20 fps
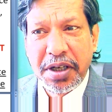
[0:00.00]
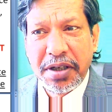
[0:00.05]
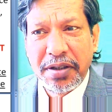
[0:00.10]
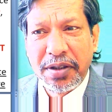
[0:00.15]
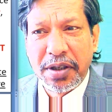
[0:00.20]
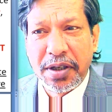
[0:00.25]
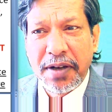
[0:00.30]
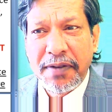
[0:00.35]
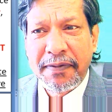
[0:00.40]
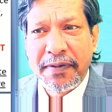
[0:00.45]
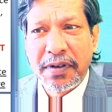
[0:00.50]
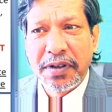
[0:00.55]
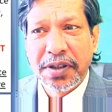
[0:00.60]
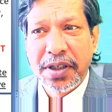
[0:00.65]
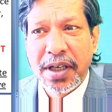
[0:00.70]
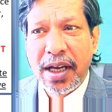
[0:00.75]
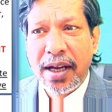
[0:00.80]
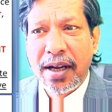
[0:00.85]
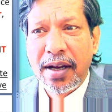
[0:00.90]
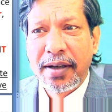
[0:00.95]
Do you hear the
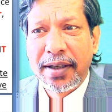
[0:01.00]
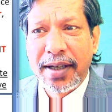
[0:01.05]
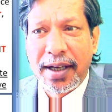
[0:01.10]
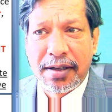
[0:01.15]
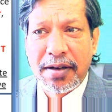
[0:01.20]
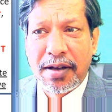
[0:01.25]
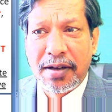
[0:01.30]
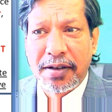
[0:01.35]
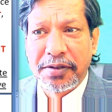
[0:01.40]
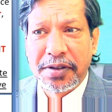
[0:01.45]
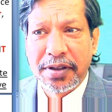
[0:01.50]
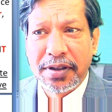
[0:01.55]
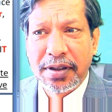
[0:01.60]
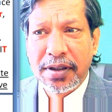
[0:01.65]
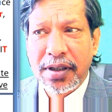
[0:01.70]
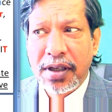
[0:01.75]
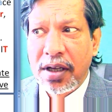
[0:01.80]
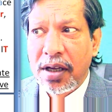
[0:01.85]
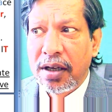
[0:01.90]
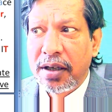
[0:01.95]
difference?
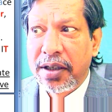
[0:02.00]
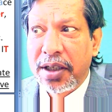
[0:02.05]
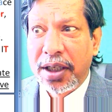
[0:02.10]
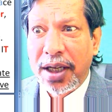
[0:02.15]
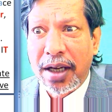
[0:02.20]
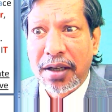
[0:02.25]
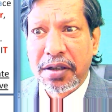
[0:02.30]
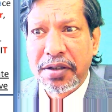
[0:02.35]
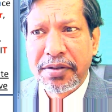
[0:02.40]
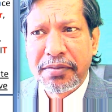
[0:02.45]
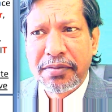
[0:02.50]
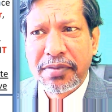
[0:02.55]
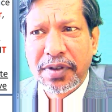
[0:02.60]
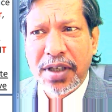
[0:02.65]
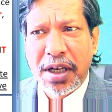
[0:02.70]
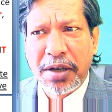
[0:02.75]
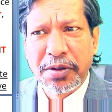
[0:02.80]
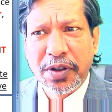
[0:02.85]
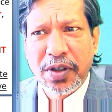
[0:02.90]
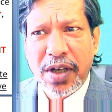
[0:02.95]
Technology. Tech
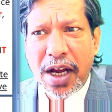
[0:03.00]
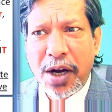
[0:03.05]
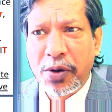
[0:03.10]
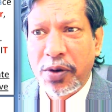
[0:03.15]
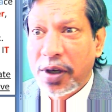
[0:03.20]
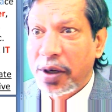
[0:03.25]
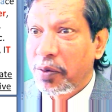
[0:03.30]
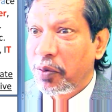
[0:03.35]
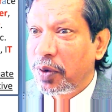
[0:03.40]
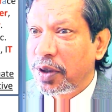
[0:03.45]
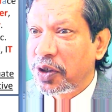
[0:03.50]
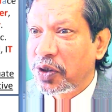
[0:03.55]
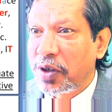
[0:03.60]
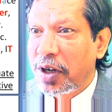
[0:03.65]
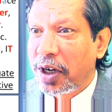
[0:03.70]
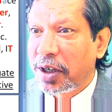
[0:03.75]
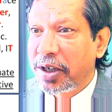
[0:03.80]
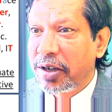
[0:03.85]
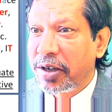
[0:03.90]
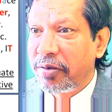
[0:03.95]
sounds louder,
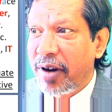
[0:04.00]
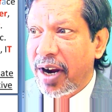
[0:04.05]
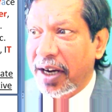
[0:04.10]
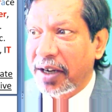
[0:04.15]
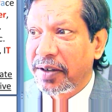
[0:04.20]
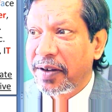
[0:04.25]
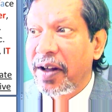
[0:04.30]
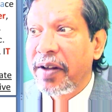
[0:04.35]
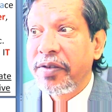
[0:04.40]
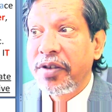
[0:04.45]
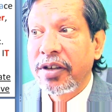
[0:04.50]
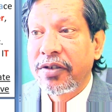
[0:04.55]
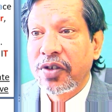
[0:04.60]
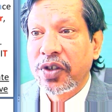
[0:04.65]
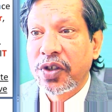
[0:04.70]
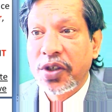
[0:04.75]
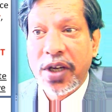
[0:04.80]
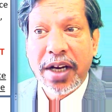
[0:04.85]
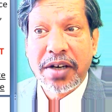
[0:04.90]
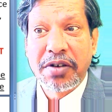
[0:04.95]
which is not correct.
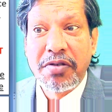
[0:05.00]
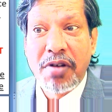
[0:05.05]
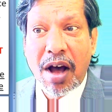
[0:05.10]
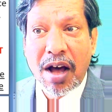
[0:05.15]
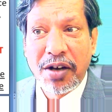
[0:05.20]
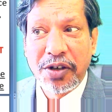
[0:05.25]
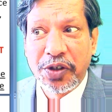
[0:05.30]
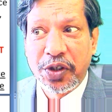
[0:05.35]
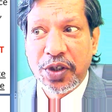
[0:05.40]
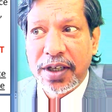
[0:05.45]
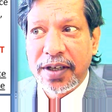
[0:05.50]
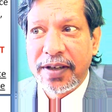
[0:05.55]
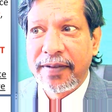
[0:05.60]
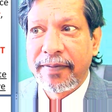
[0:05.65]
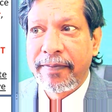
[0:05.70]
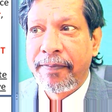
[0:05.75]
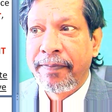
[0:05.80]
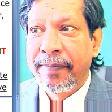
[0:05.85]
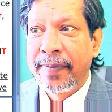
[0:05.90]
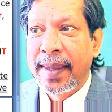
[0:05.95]
It was
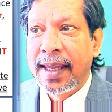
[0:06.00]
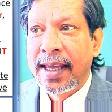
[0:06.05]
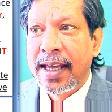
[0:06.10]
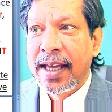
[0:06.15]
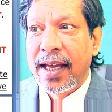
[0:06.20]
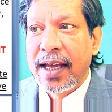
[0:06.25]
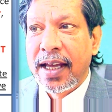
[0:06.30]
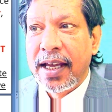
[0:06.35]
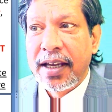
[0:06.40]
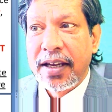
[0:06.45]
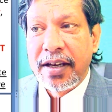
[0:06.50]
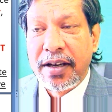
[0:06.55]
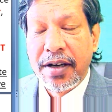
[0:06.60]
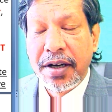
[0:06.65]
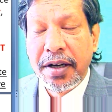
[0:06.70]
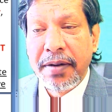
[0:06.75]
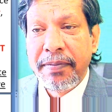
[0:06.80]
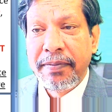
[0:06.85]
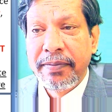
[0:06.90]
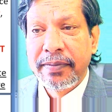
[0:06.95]
technology.
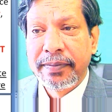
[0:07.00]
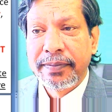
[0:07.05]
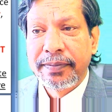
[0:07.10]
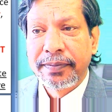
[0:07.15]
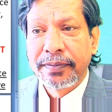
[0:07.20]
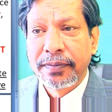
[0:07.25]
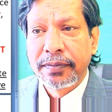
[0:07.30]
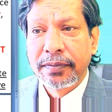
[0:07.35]
Here.